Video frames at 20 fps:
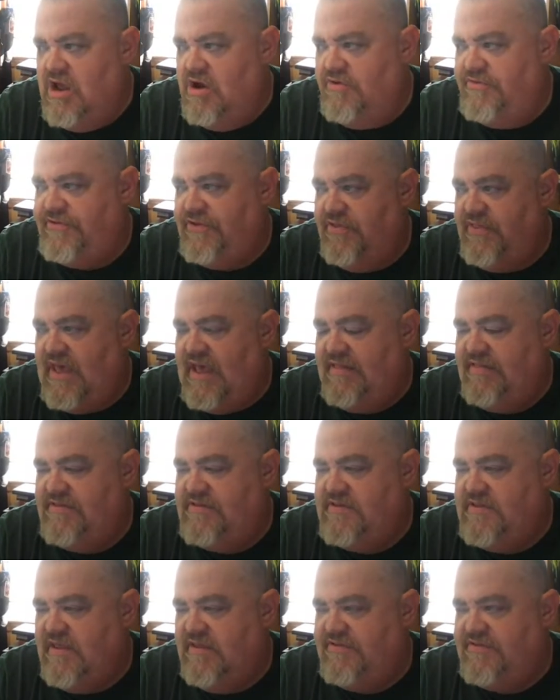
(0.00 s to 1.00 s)
So
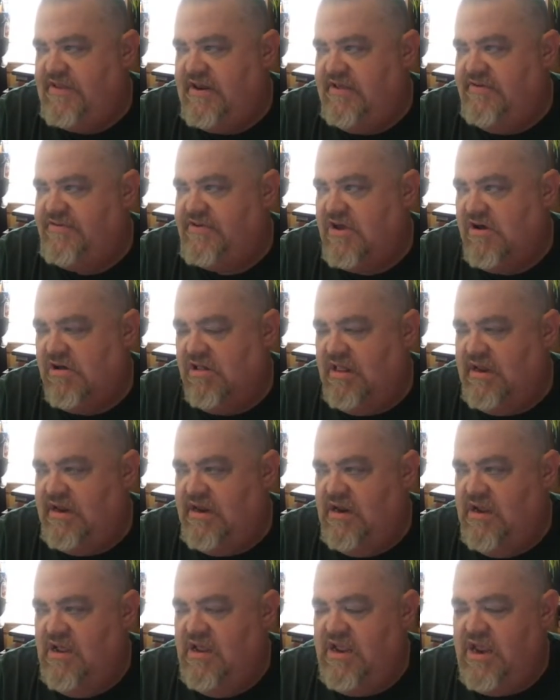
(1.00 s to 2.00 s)
that's a City of Skull. And,
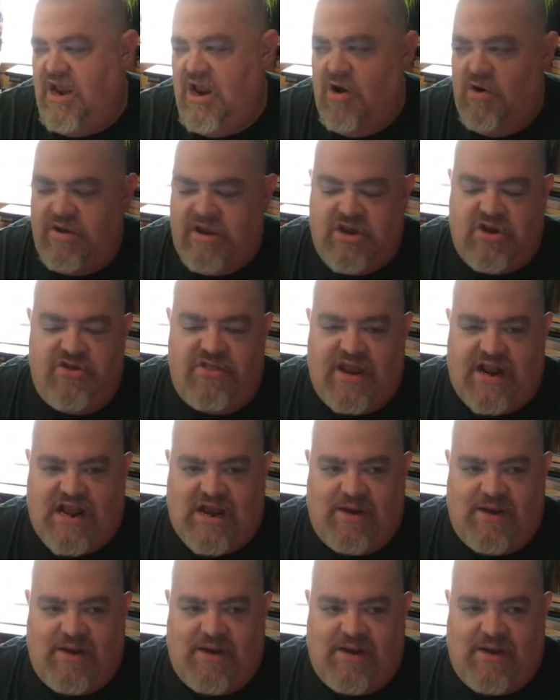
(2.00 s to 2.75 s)
you do that a